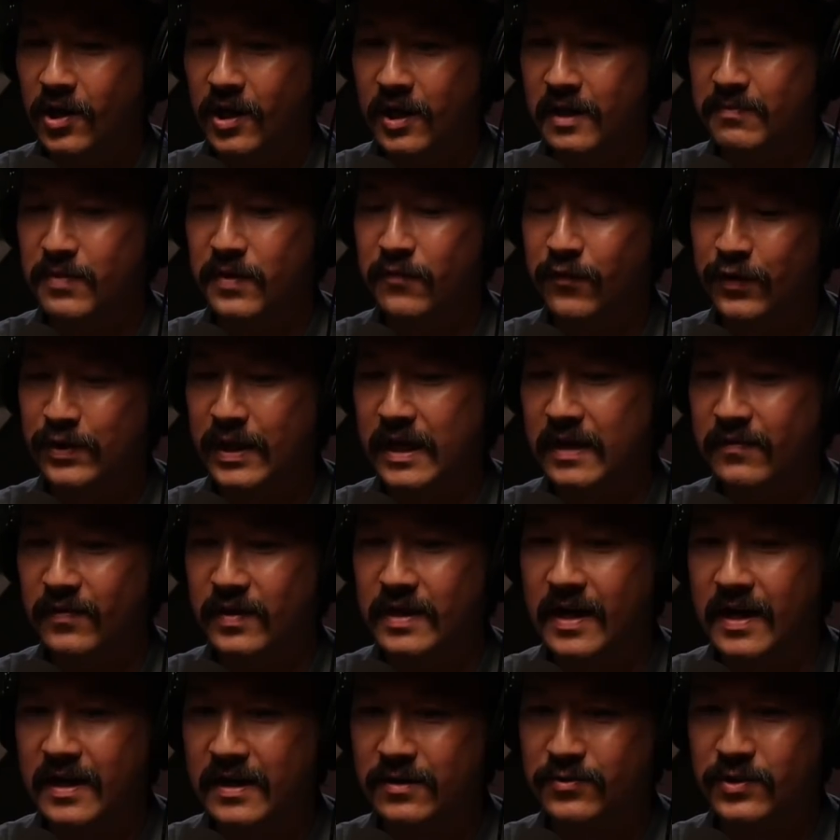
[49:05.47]
And before they even
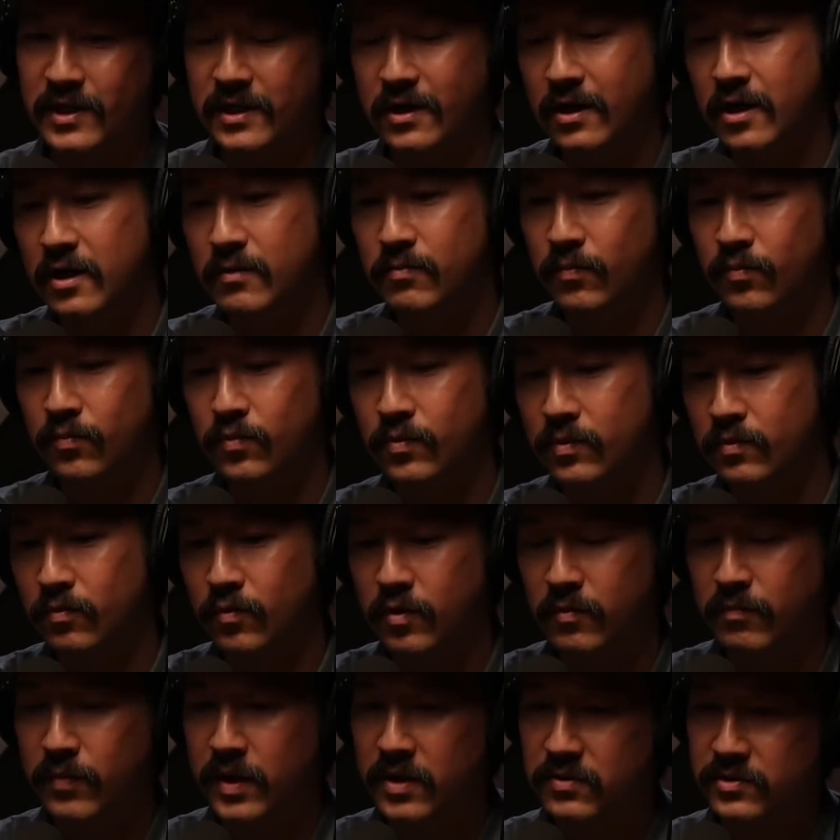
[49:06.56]
got it, I was like, oh, we'll,
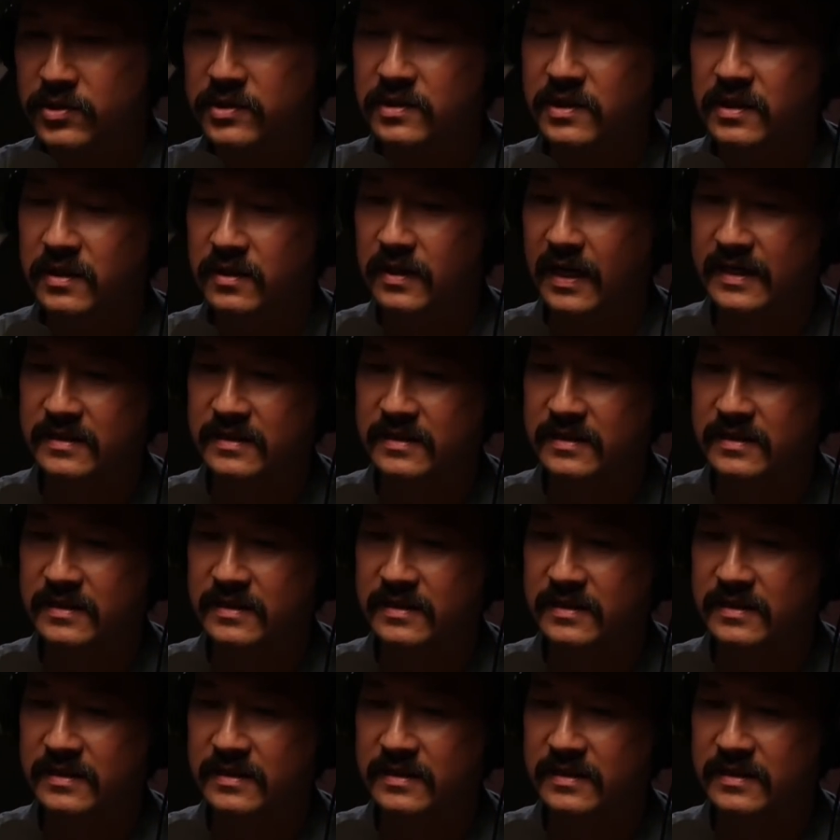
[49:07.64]
we'll post it.